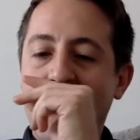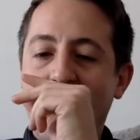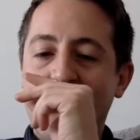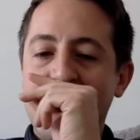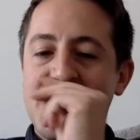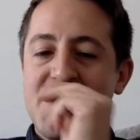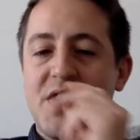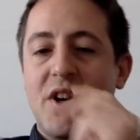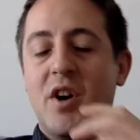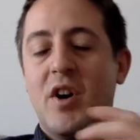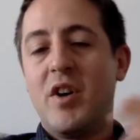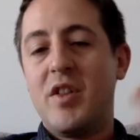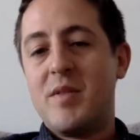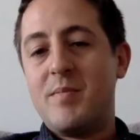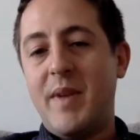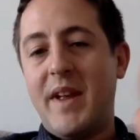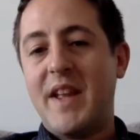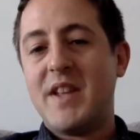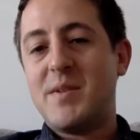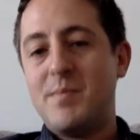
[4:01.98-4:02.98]
So the
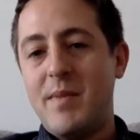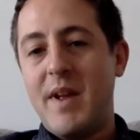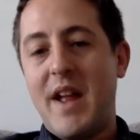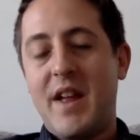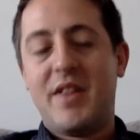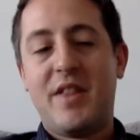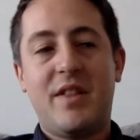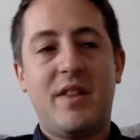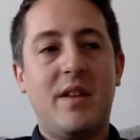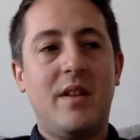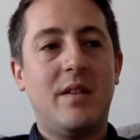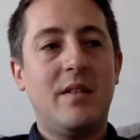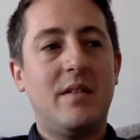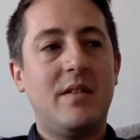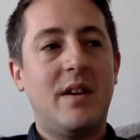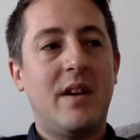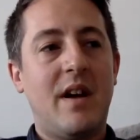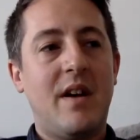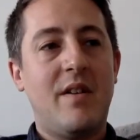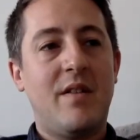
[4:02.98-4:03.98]
biggest myth
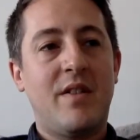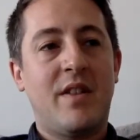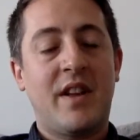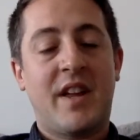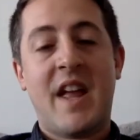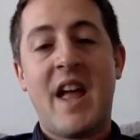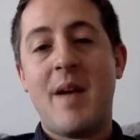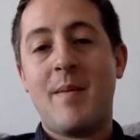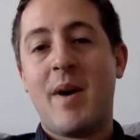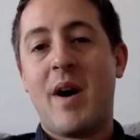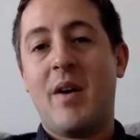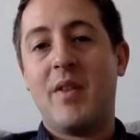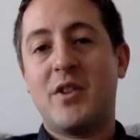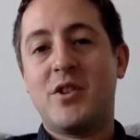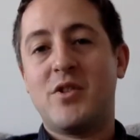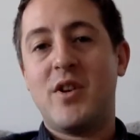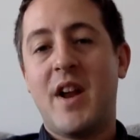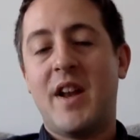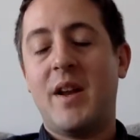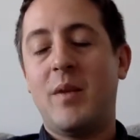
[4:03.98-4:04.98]
that came out of the
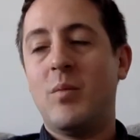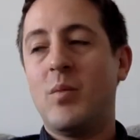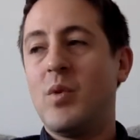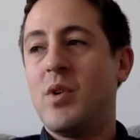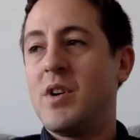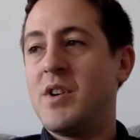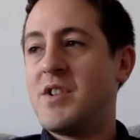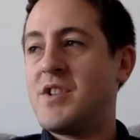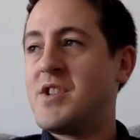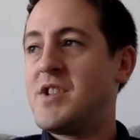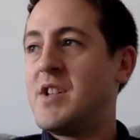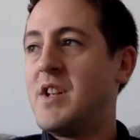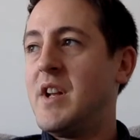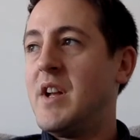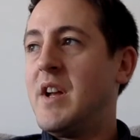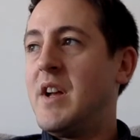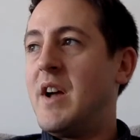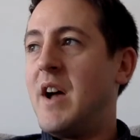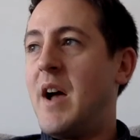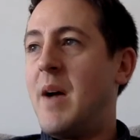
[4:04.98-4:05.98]
training was
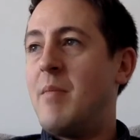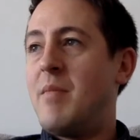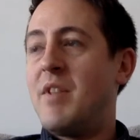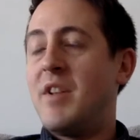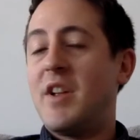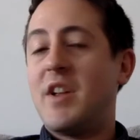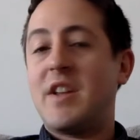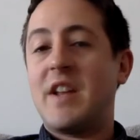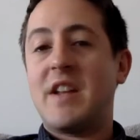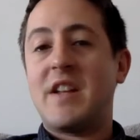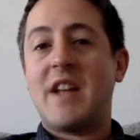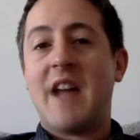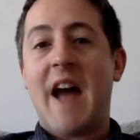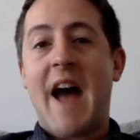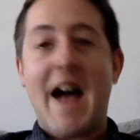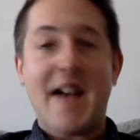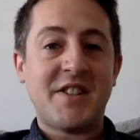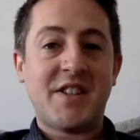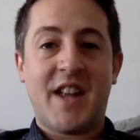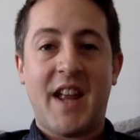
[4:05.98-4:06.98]
that
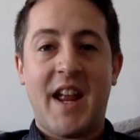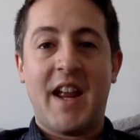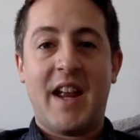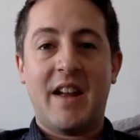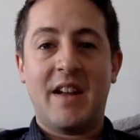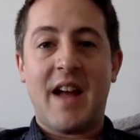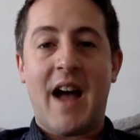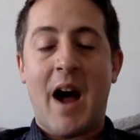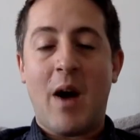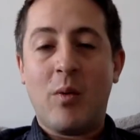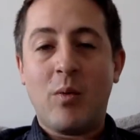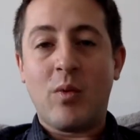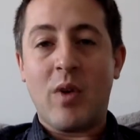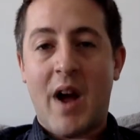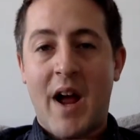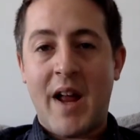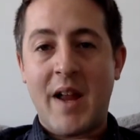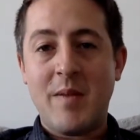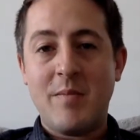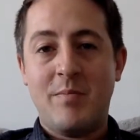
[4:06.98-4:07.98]
asking
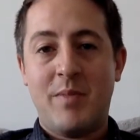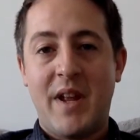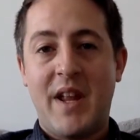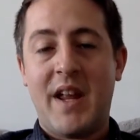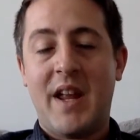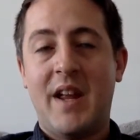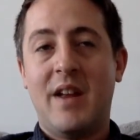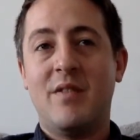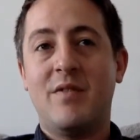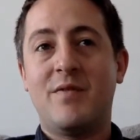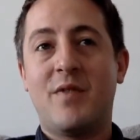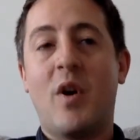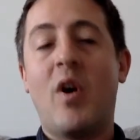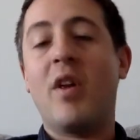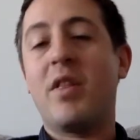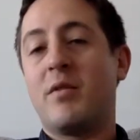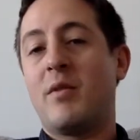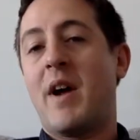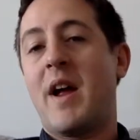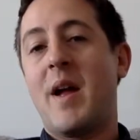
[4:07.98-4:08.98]
outright, being
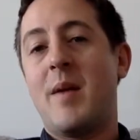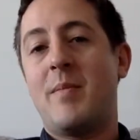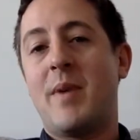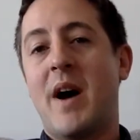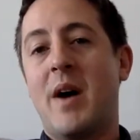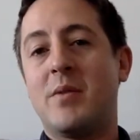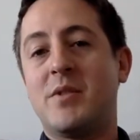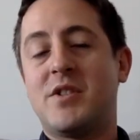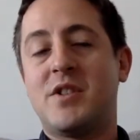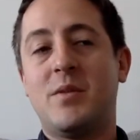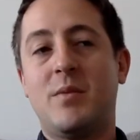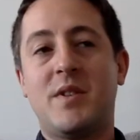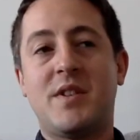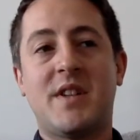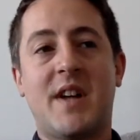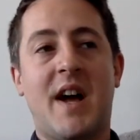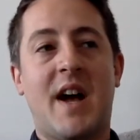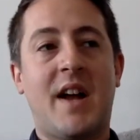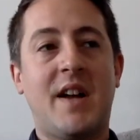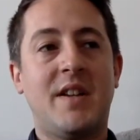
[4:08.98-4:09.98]
forthright about
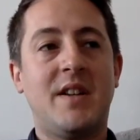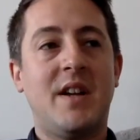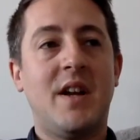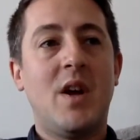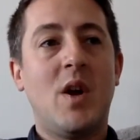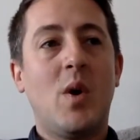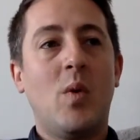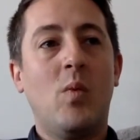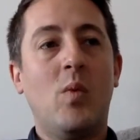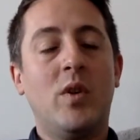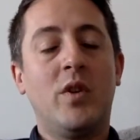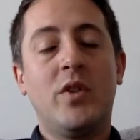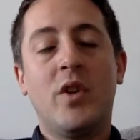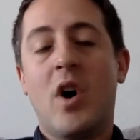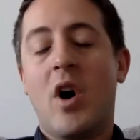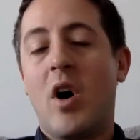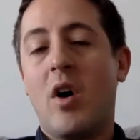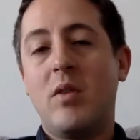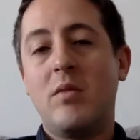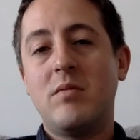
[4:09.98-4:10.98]
suicide, will
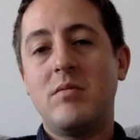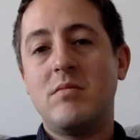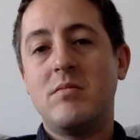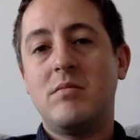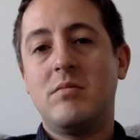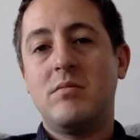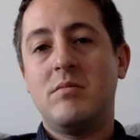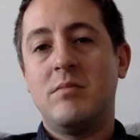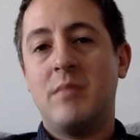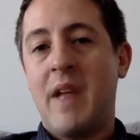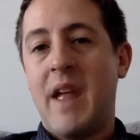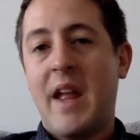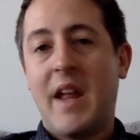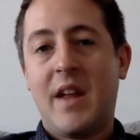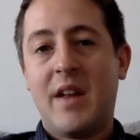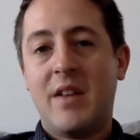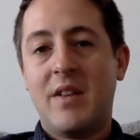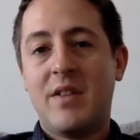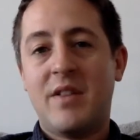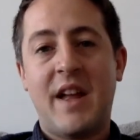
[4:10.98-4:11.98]
not
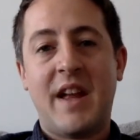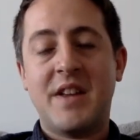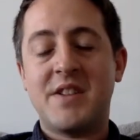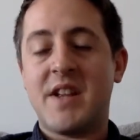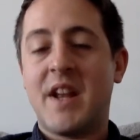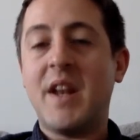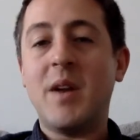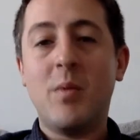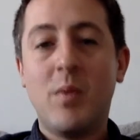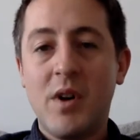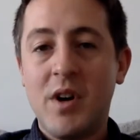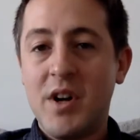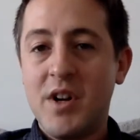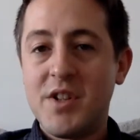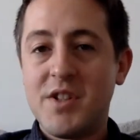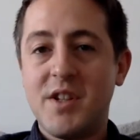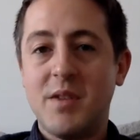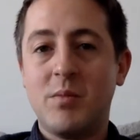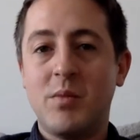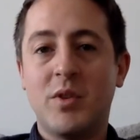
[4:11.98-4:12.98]
make things any
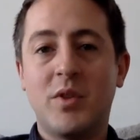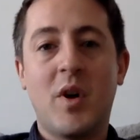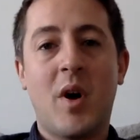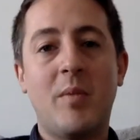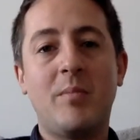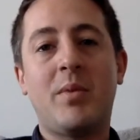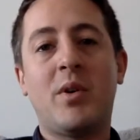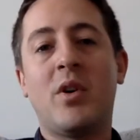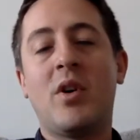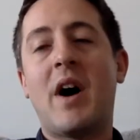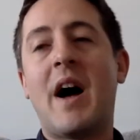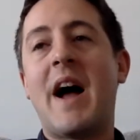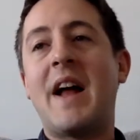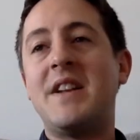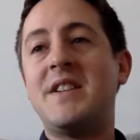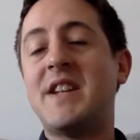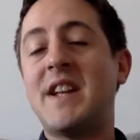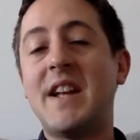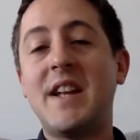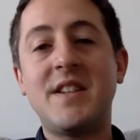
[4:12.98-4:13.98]
worse. It will not put
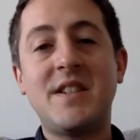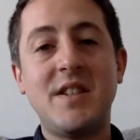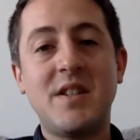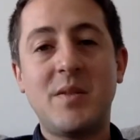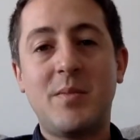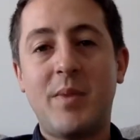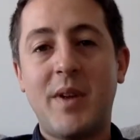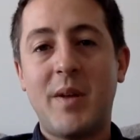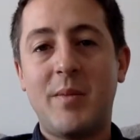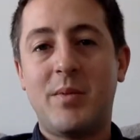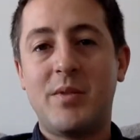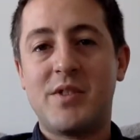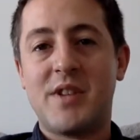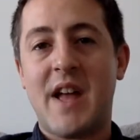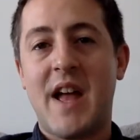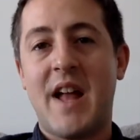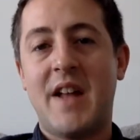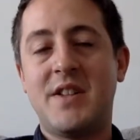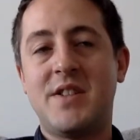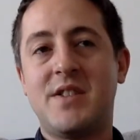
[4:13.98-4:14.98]
ideas into people's
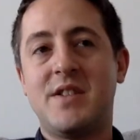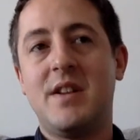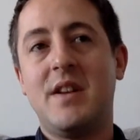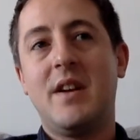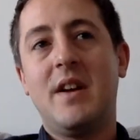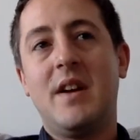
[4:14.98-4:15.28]
heads.